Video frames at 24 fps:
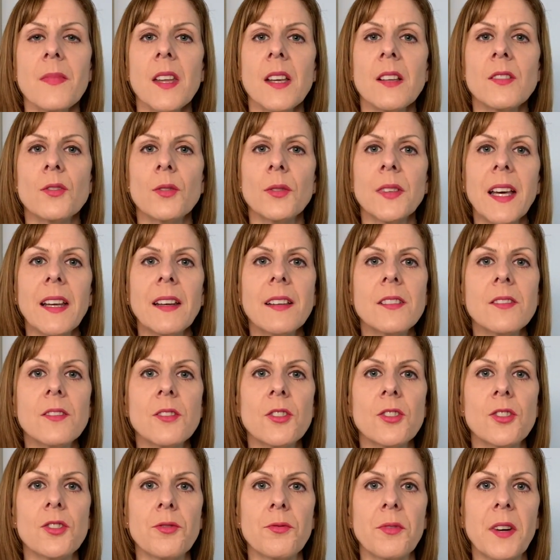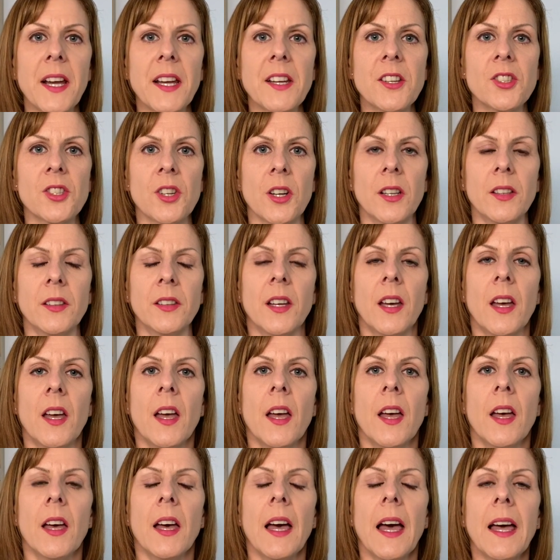So that is the duration
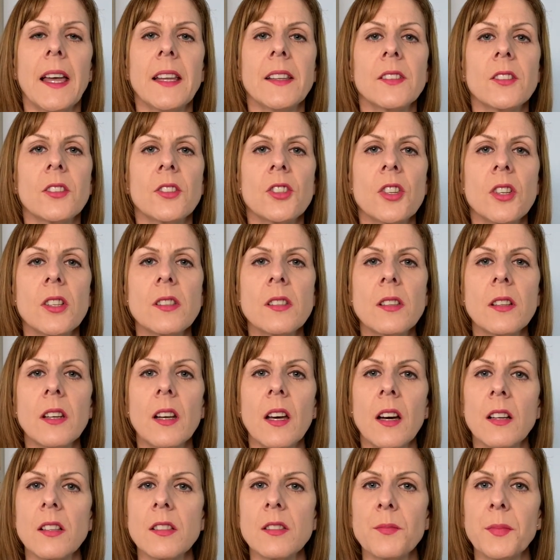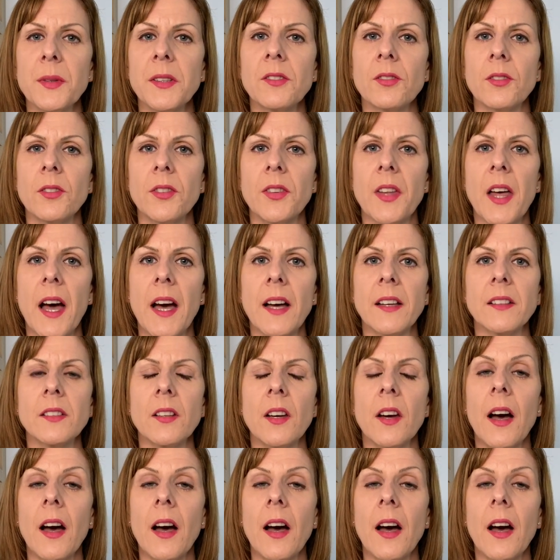And just the last bit on that,